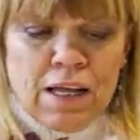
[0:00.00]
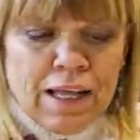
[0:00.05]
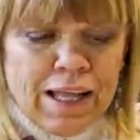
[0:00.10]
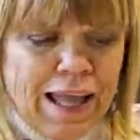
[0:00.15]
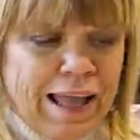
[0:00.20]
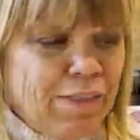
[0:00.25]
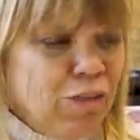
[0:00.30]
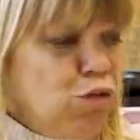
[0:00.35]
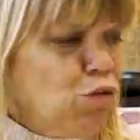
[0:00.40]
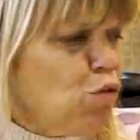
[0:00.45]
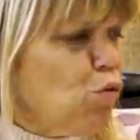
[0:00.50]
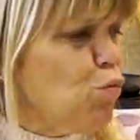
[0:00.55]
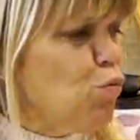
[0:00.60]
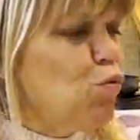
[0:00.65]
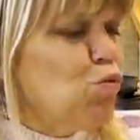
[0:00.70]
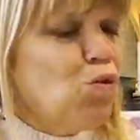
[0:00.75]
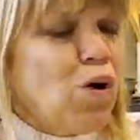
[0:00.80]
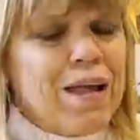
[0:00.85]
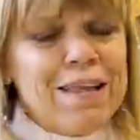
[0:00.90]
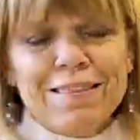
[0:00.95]
And the
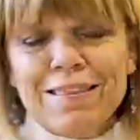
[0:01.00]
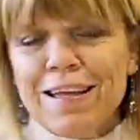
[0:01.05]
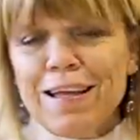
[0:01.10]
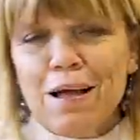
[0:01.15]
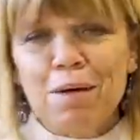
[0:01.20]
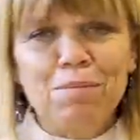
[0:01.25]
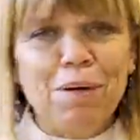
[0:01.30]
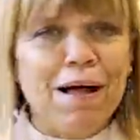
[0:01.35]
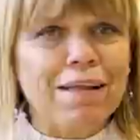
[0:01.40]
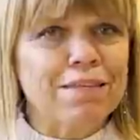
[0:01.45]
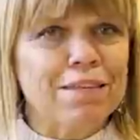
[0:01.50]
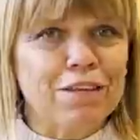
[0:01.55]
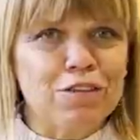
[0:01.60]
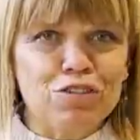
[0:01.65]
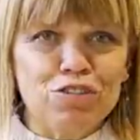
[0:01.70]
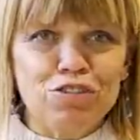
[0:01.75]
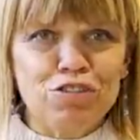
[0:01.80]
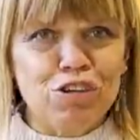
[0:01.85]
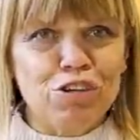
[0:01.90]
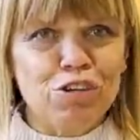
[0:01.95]
great thing about
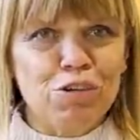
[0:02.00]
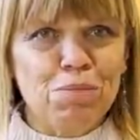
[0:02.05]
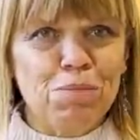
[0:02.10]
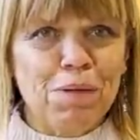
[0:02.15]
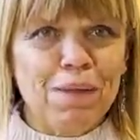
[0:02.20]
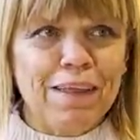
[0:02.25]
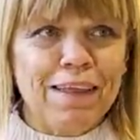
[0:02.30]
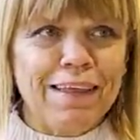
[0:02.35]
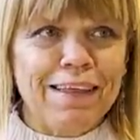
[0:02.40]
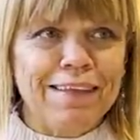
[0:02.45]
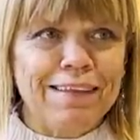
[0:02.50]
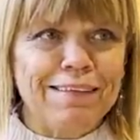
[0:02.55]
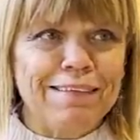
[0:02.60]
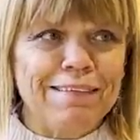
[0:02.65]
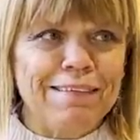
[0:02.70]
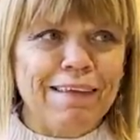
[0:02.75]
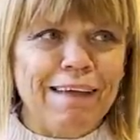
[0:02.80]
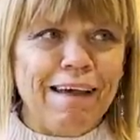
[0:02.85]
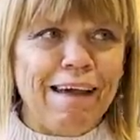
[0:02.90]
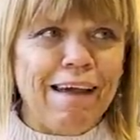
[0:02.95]
this soup is
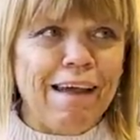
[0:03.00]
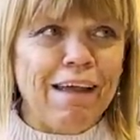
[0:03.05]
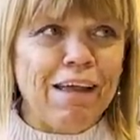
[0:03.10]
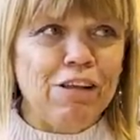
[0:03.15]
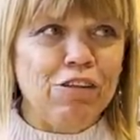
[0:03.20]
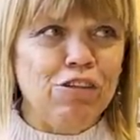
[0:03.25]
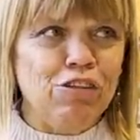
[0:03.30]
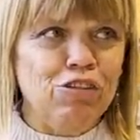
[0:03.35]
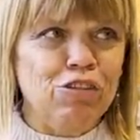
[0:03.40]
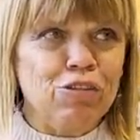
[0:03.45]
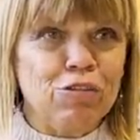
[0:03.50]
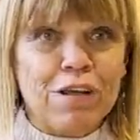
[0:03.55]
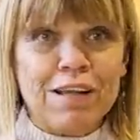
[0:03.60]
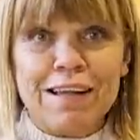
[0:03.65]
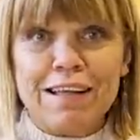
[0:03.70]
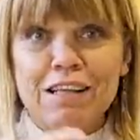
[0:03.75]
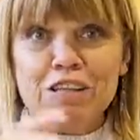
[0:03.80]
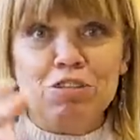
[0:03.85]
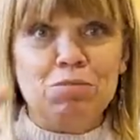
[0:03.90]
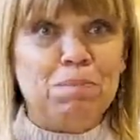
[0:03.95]
that you can
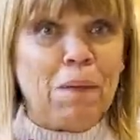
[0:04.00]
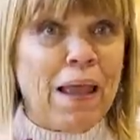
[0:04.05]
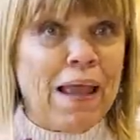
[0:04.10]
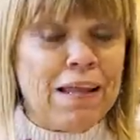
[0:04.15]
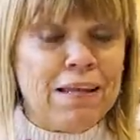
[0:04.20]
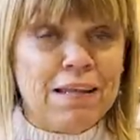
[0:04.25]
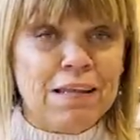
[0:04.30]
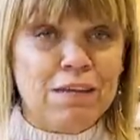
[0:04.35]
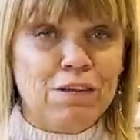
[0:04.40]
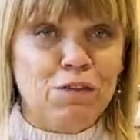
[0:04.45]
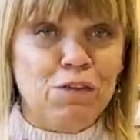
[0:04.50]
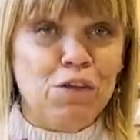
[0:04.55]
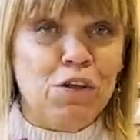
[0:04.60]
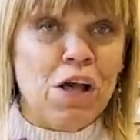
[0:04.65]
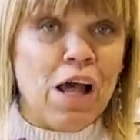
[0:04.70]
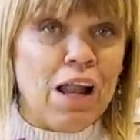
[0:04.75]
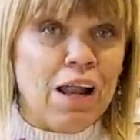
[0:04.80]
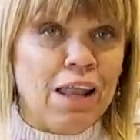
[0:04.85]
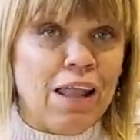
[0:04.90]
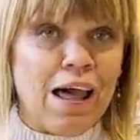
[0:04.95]
expand it if you
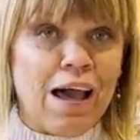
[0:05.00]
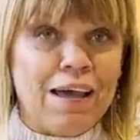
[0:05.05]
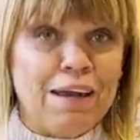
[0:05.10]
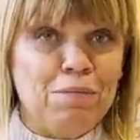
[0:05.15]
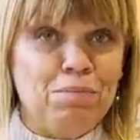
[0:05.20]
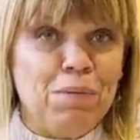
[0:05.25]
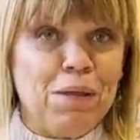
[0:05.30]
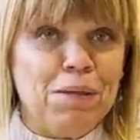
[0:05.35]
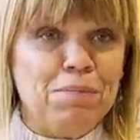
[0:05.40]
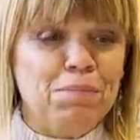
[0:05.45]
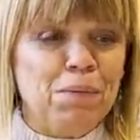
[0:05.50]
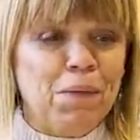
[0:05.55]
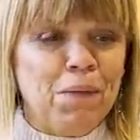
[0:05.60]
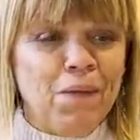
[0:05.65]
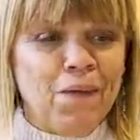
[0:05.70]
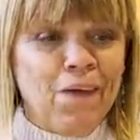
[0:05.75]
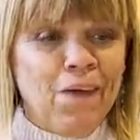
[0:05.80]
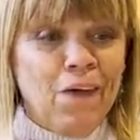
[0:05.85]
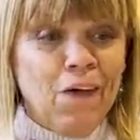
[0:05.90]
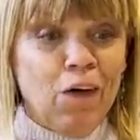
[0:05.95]
got a lot of
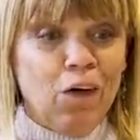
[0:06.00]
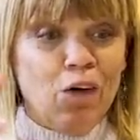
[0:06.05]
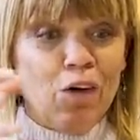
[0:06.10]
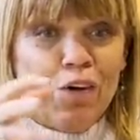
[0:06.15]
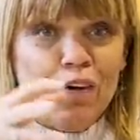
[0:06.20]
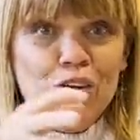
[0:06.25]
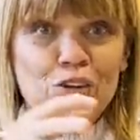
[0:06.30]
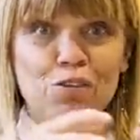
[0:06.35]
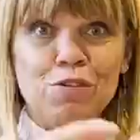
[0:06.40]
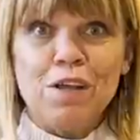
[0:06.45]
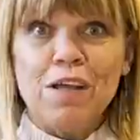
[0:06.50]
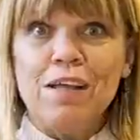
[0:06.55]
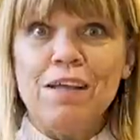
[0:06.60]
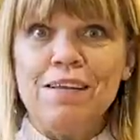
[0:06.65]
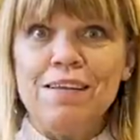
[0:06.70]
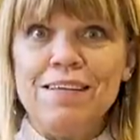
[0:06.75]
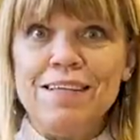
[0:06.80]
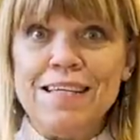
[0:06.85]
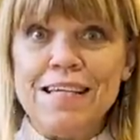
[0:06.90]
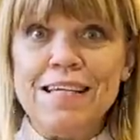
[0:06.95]
people, or you
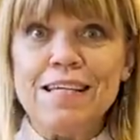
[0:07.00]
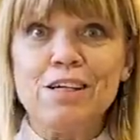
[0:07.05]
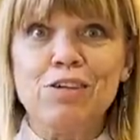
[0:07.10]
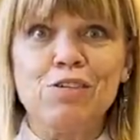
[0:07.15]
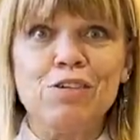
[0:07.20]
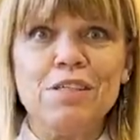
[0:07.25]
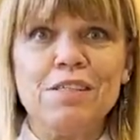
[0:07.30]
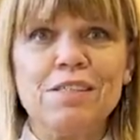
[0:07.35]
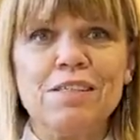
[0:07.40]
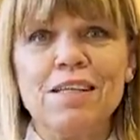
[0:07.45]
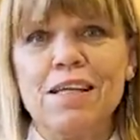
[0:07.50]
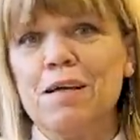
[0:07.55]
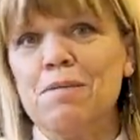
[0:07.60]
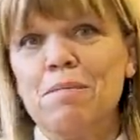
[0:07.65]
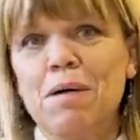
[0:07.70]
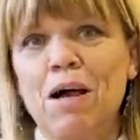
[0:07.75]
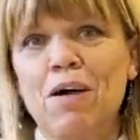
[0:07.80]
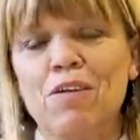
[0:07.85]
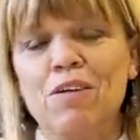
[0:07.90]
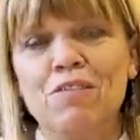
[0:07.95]
can decrease the
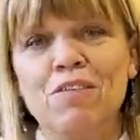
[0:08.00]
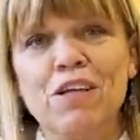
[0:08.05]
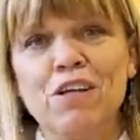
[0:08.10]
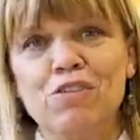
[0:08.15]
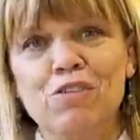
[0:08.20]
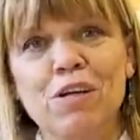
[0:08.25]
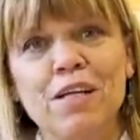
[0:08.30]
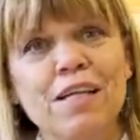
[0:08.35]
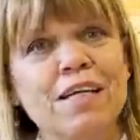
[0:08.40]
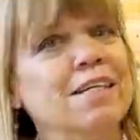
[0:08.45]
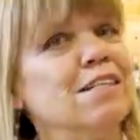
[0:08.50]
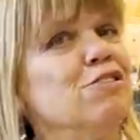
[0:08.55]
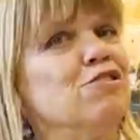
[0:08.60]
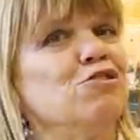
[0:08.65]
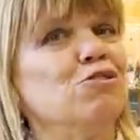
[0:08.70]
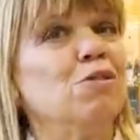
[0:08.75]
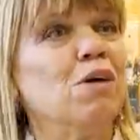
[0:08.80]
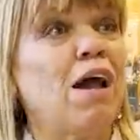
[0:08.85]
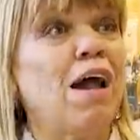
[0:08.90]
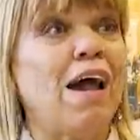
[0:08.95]
amount of ingredients
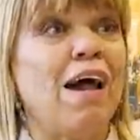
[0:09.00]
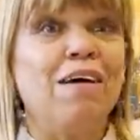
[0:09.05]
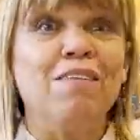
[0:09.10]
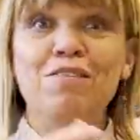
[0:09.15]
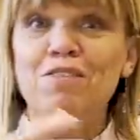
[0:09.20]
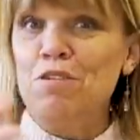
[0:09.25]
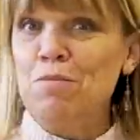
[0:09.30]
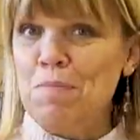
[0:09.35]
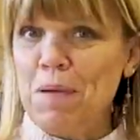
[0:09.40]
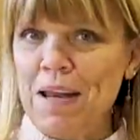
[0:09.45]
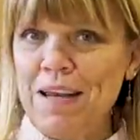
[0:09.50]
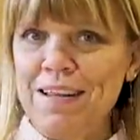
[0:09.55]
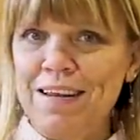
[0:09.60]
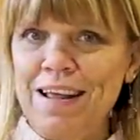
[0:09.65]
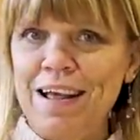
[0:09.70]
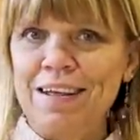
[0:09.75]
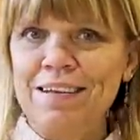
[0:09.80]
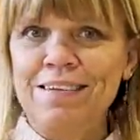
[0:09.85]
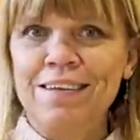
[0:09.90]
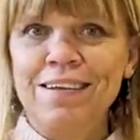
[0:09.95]
you have depending
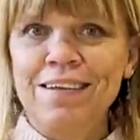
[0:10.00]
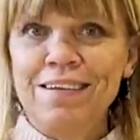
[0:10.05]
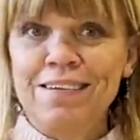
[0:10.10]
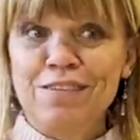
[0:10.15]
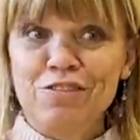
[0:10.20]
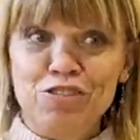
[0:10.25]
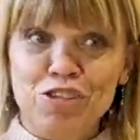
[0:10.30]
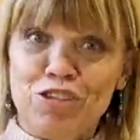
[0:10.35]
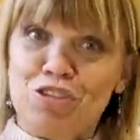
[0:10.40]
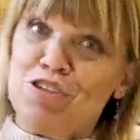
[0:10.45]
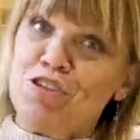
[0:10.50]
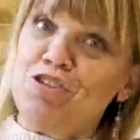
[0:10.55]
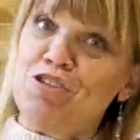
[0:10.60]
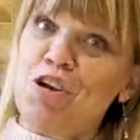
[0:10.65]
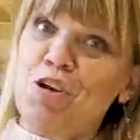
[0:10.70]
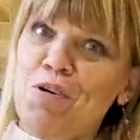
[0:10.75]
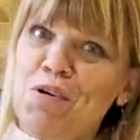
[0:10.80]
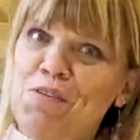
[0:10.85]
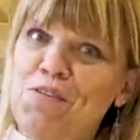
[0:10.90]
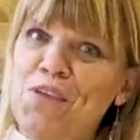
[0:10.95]
on just the
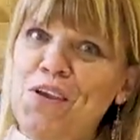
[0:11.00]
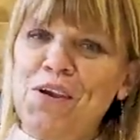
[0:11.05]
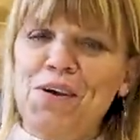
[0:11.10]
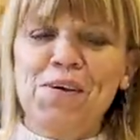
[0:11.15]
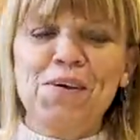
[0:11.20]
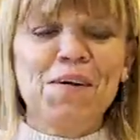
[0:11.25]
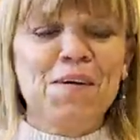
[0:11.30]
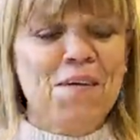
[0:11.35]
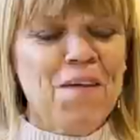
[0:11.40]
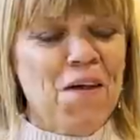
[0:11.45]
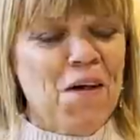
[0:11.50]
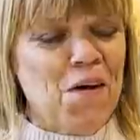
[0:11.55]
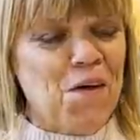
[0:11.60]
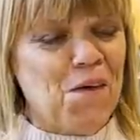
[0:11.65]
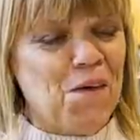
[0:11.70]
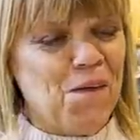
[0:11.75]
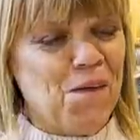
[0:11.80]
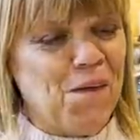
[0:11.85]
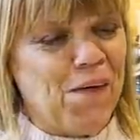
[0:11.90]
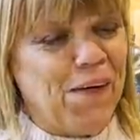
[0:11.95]
2 of you
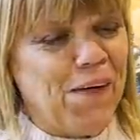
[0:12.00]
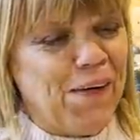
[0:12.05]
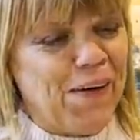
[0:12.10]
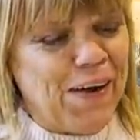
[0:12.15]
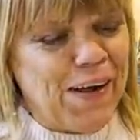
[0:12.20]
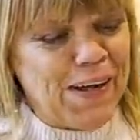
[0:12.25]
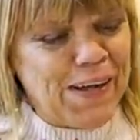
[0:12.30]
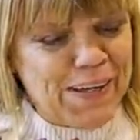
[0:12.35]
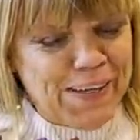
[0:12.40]
or,